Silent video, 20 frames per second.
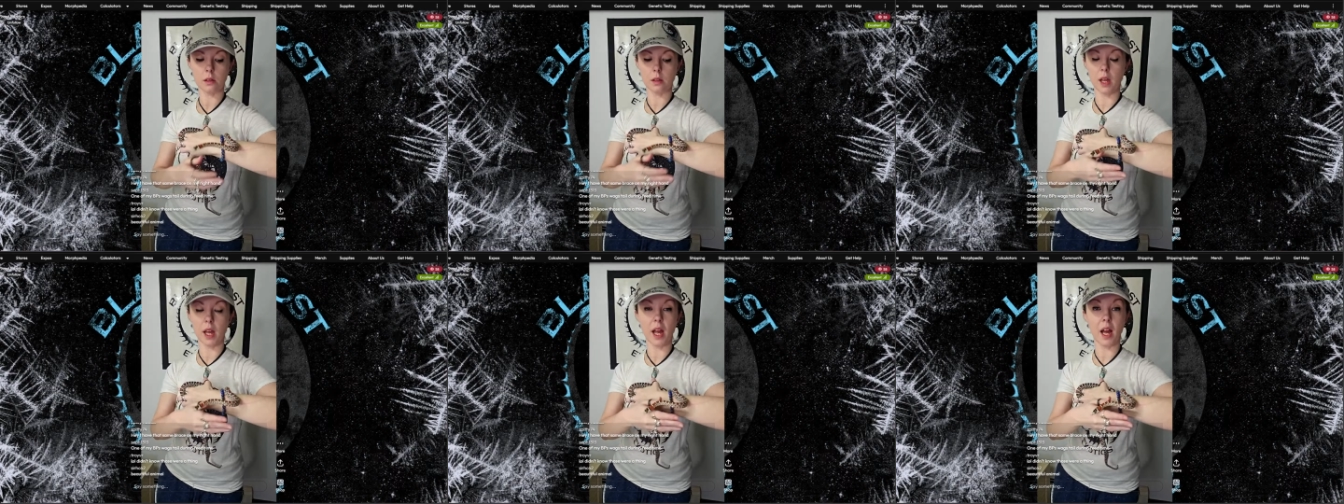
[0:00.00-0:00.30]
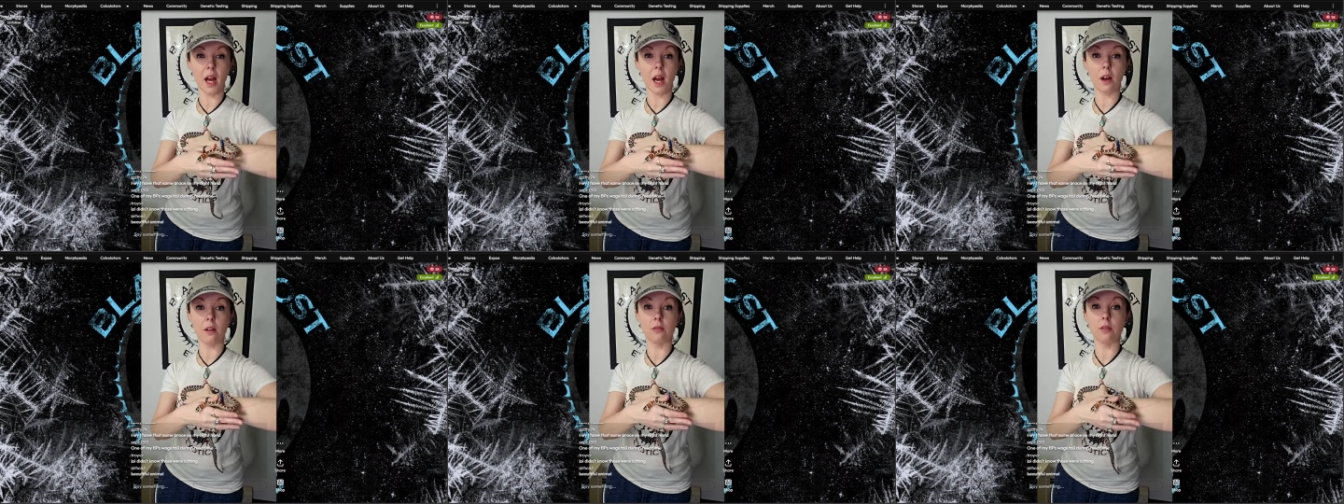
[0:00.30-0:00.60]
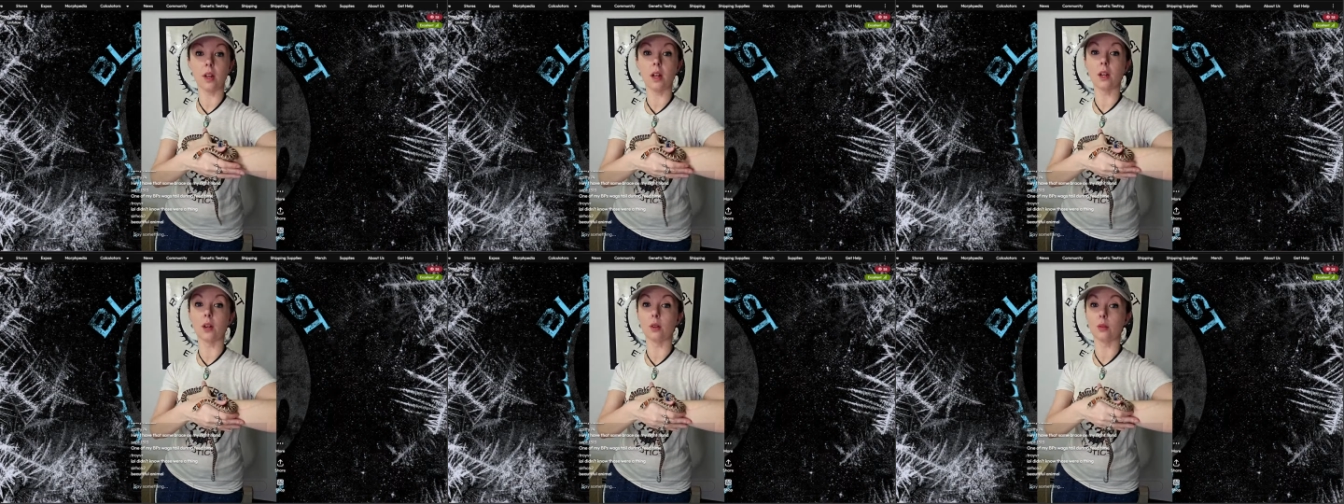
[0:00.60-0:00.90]
They have
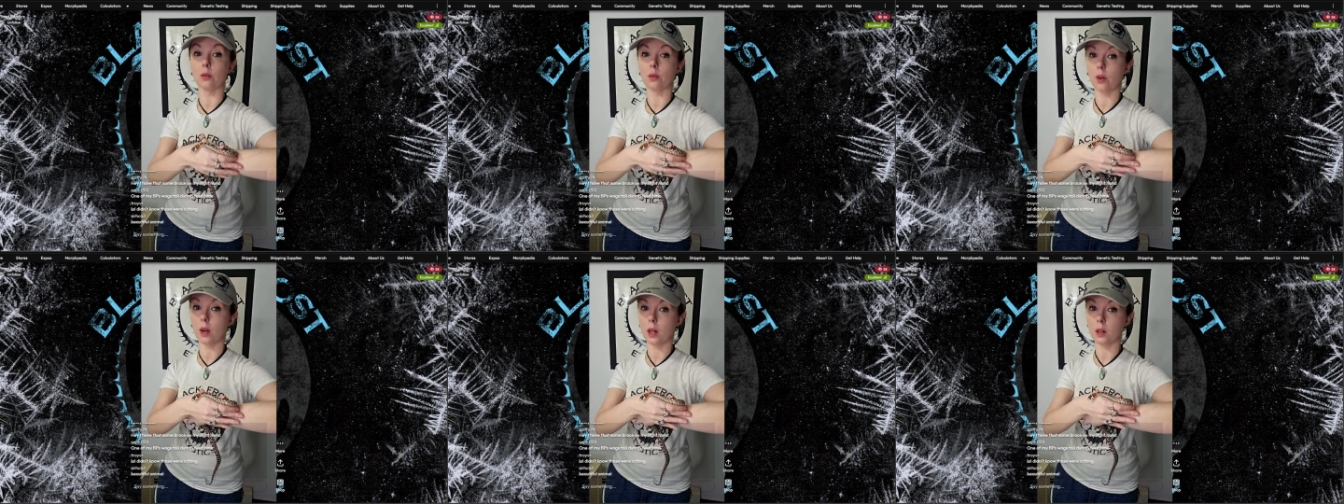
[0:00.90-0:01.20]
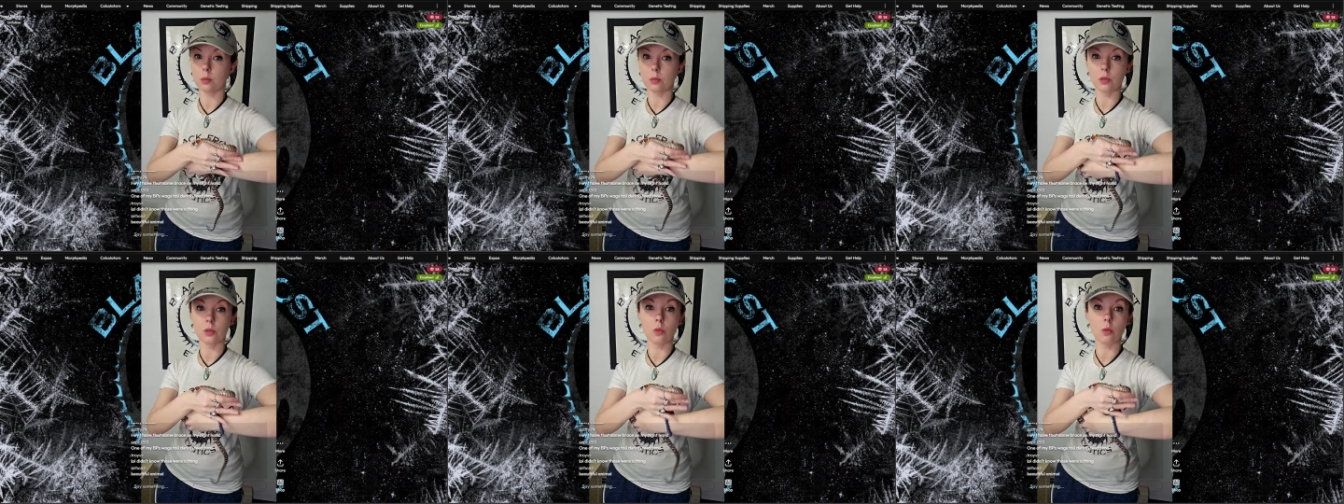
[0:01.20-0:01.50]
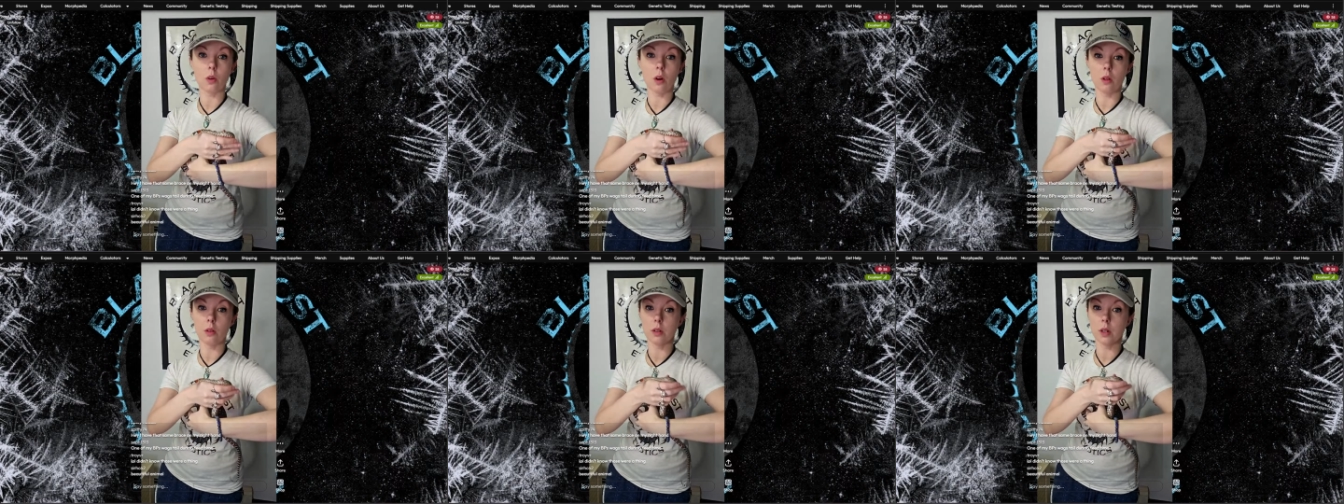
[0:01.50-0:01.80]
incredible
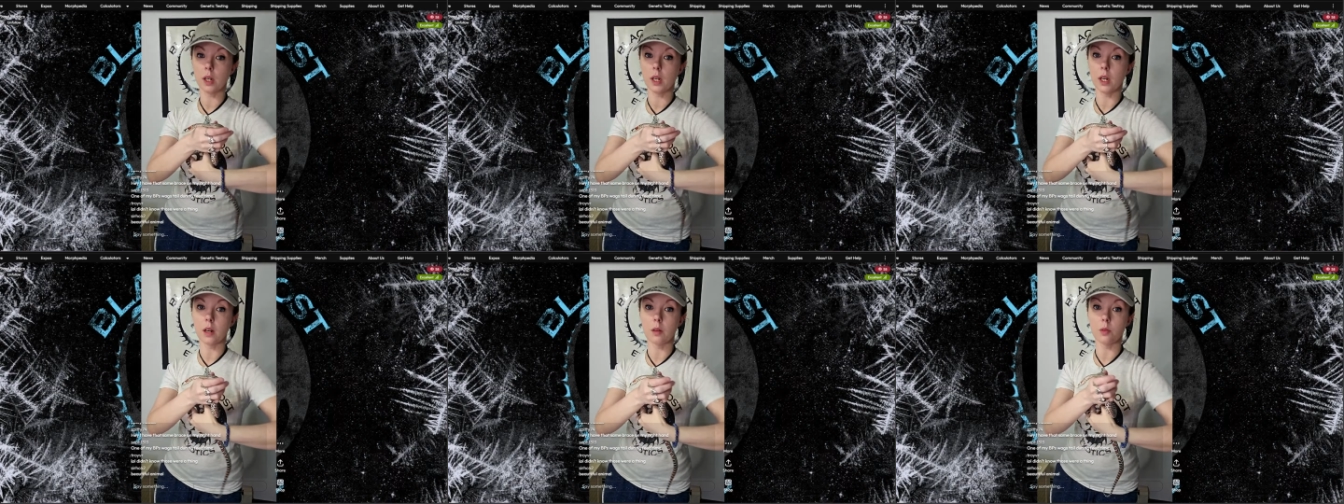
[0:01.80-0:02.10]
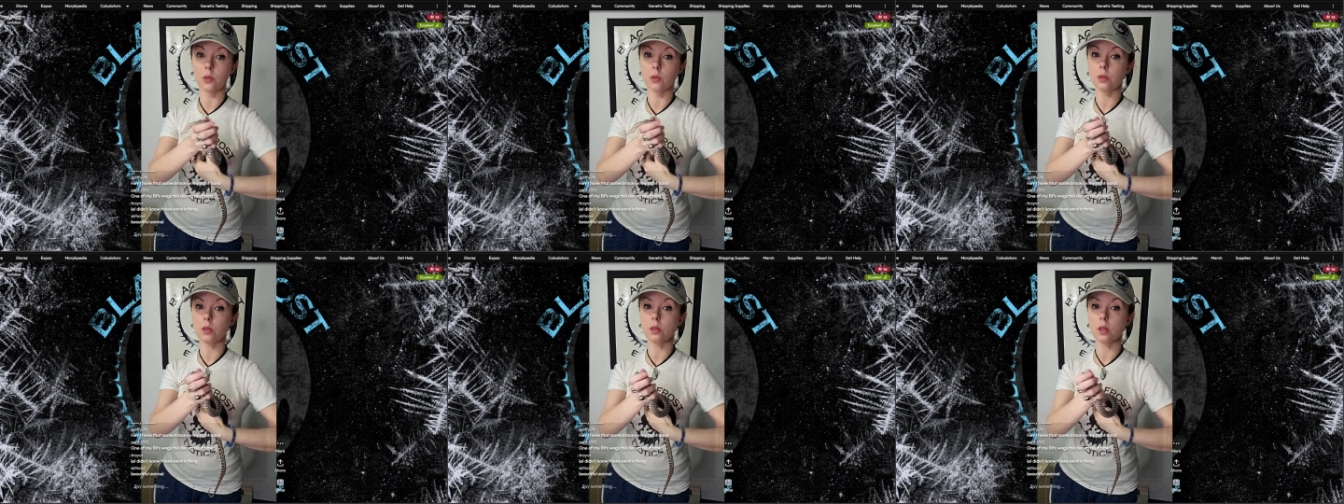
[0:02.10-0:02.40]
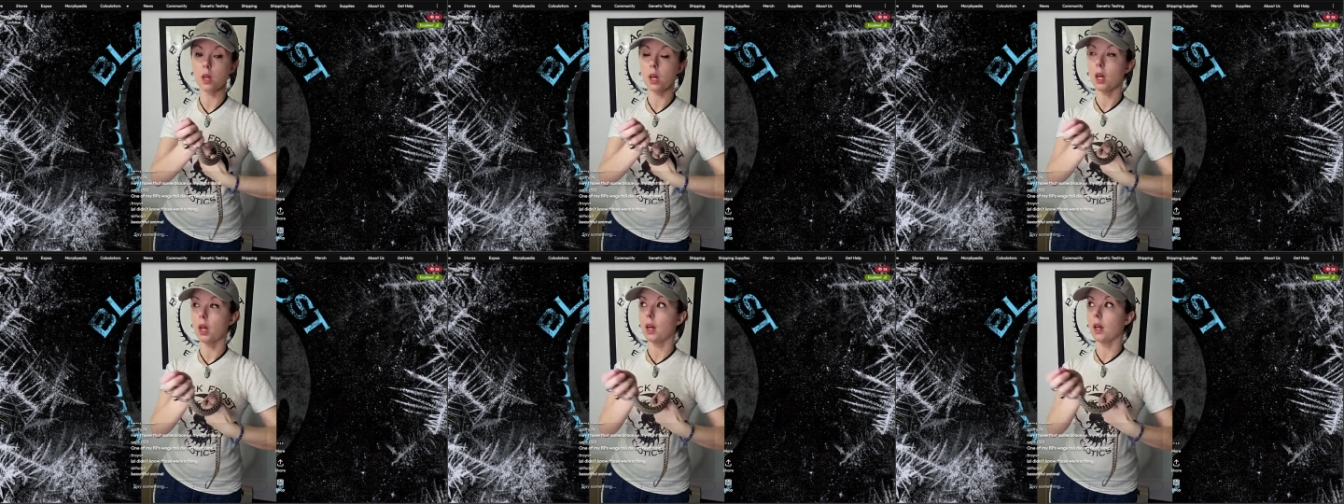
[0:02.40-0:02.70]
quality animals.